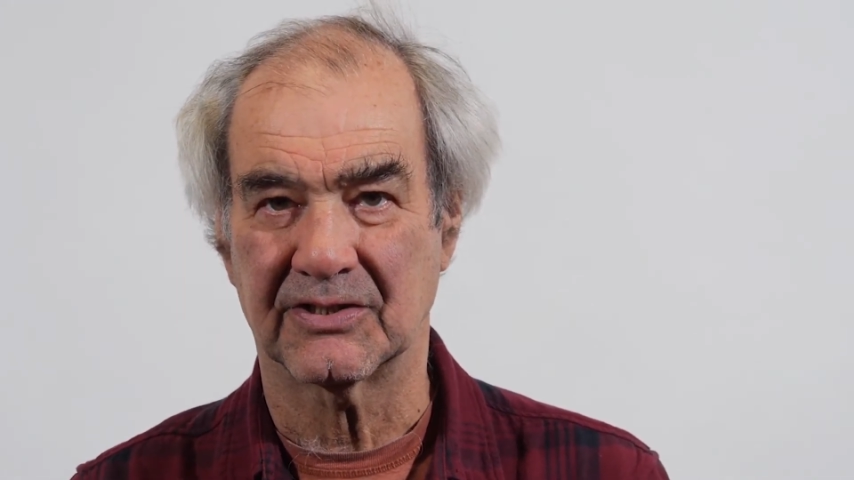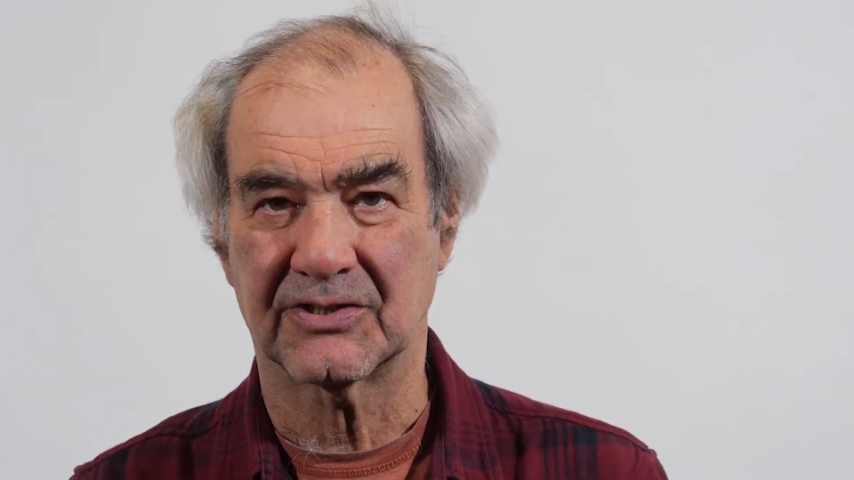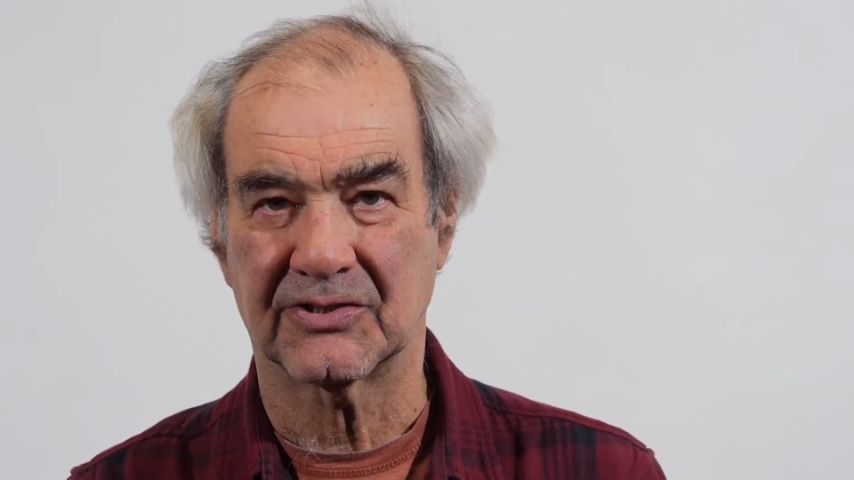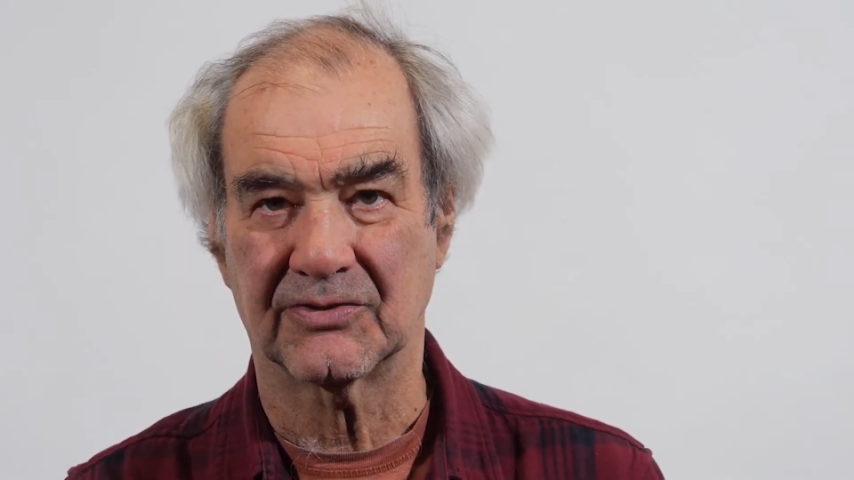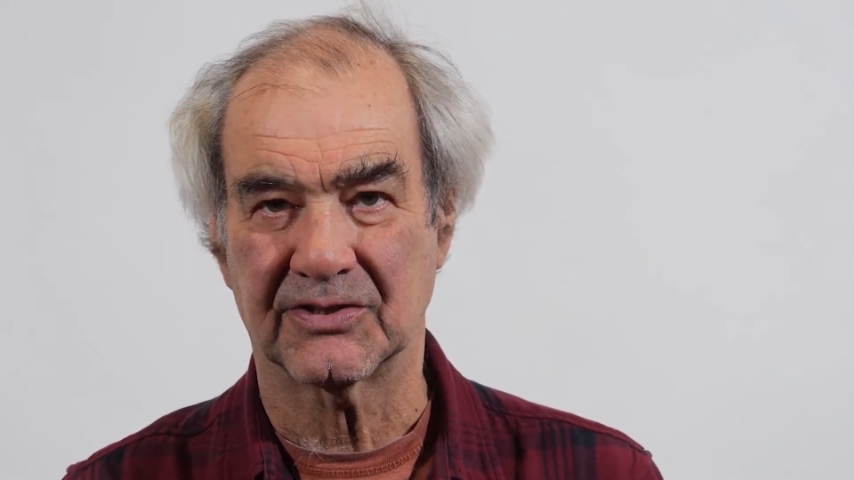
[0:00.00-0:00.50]

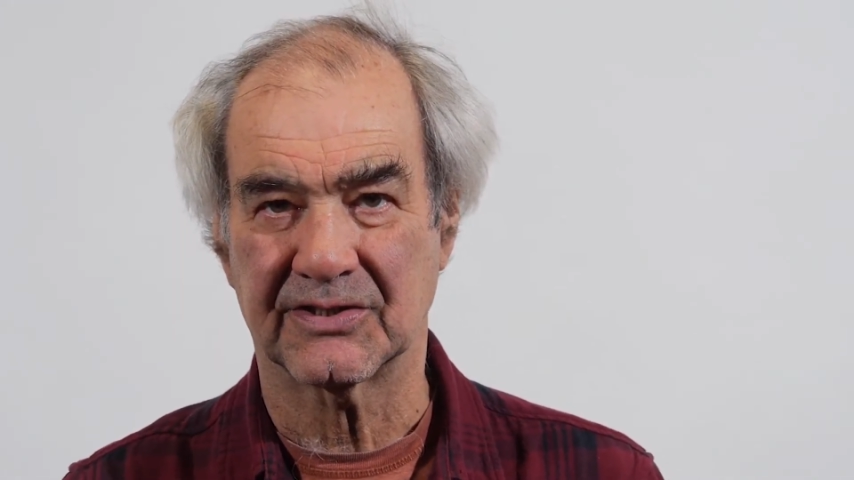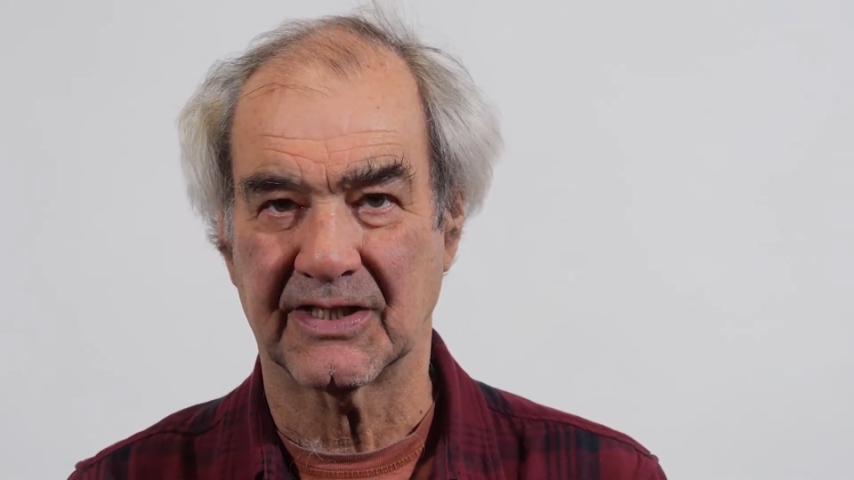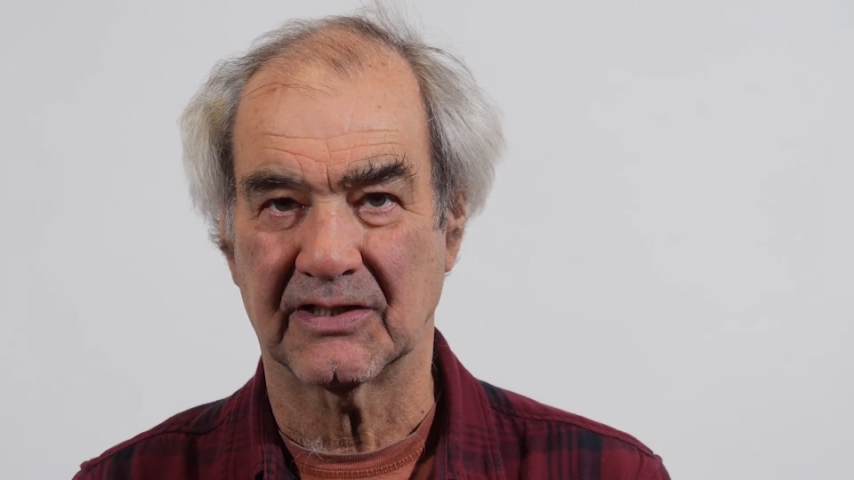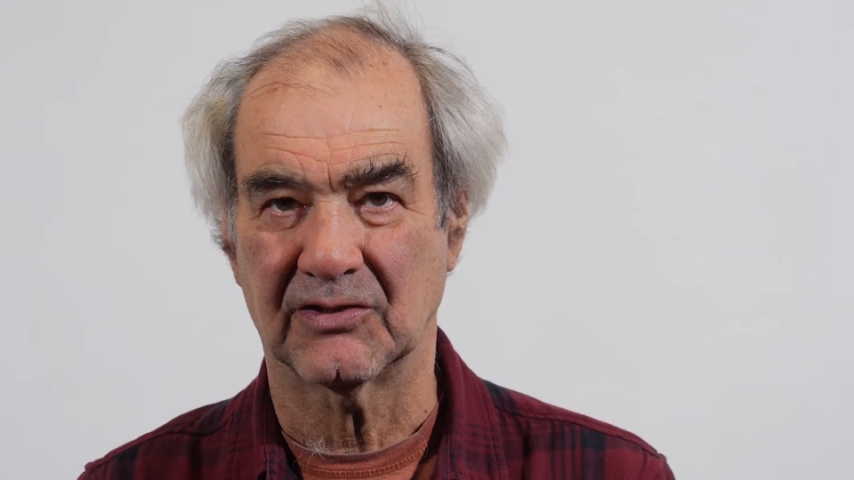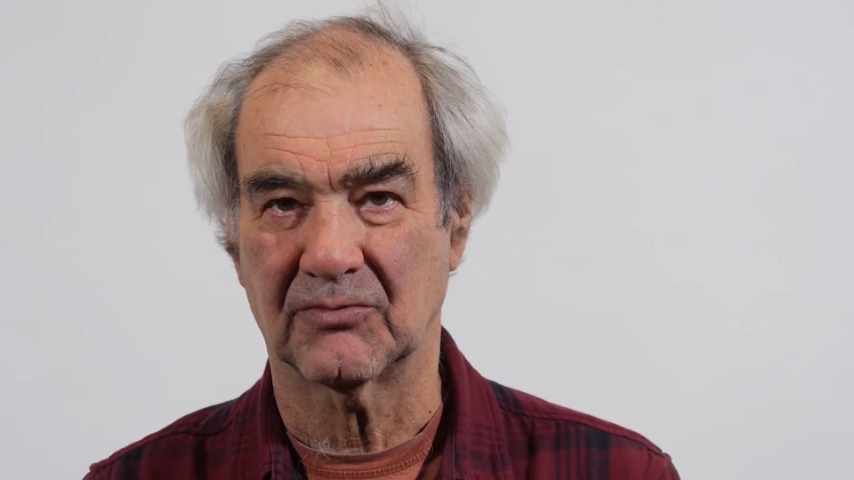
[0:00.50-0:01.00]

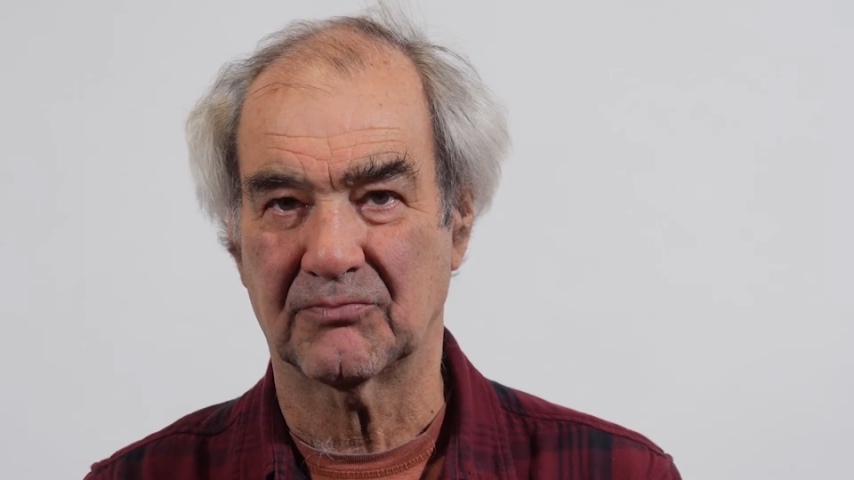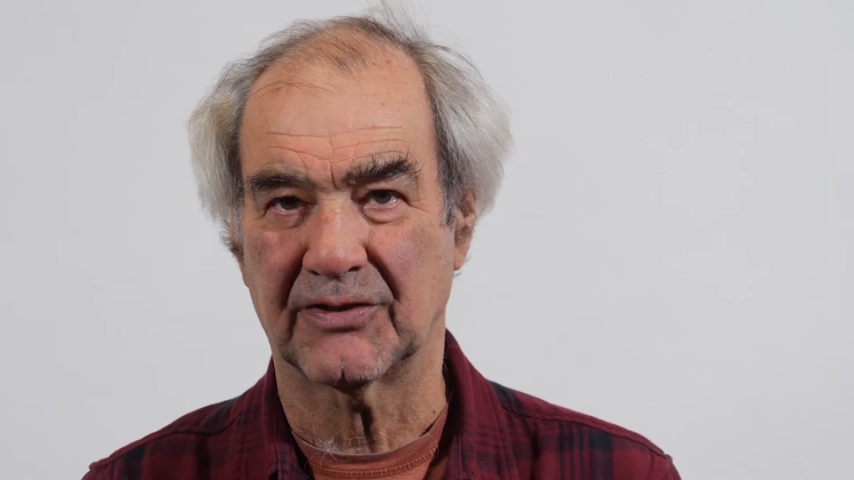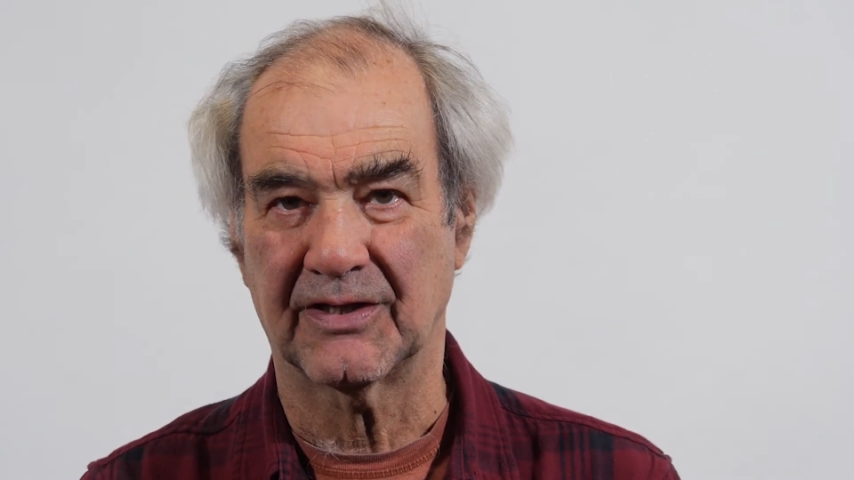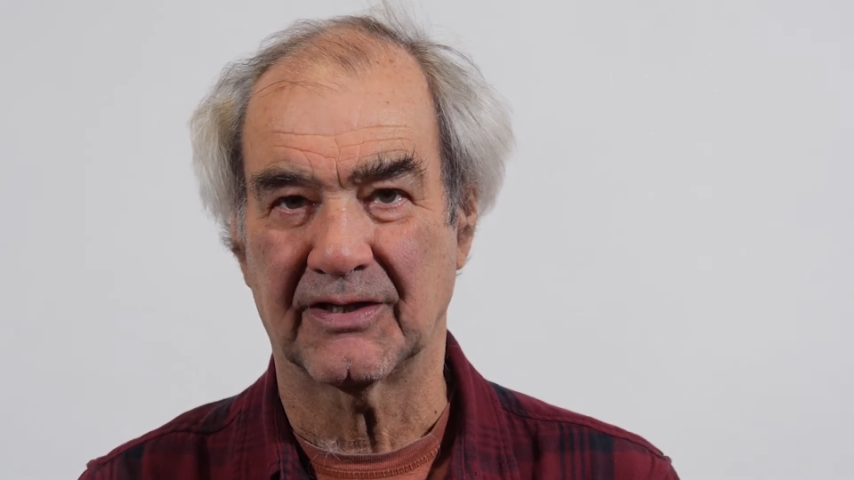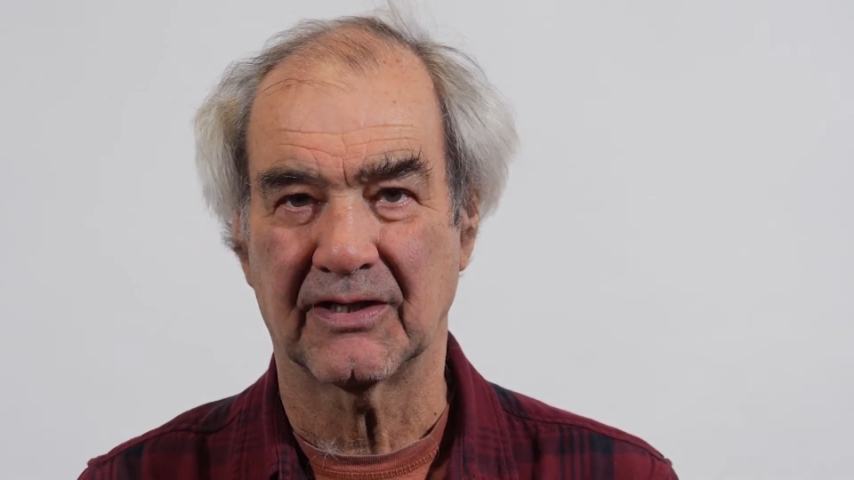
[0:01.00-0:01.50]
say a little
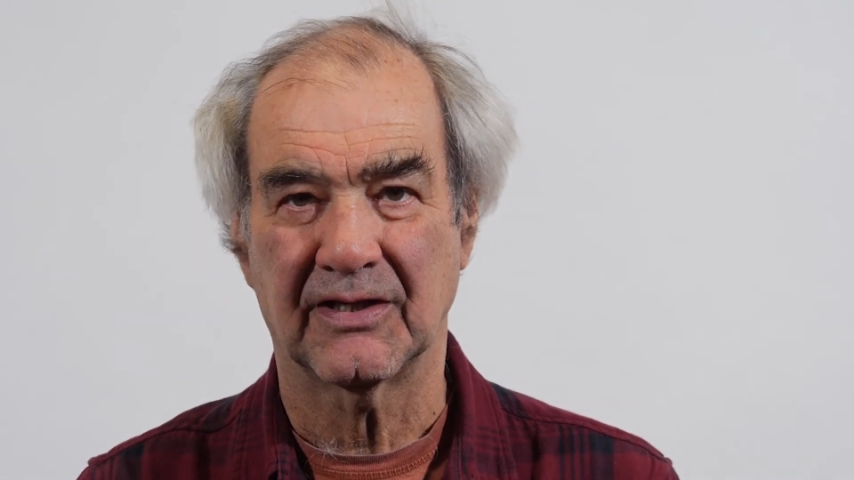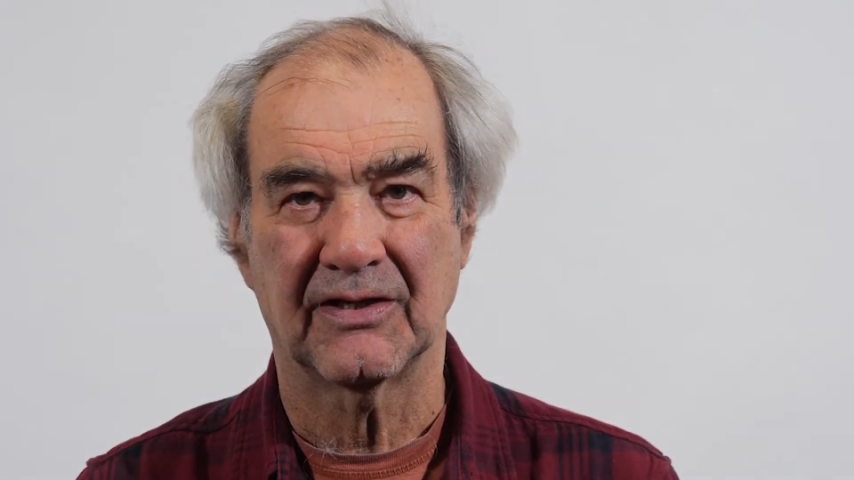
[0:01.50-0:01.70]
prayer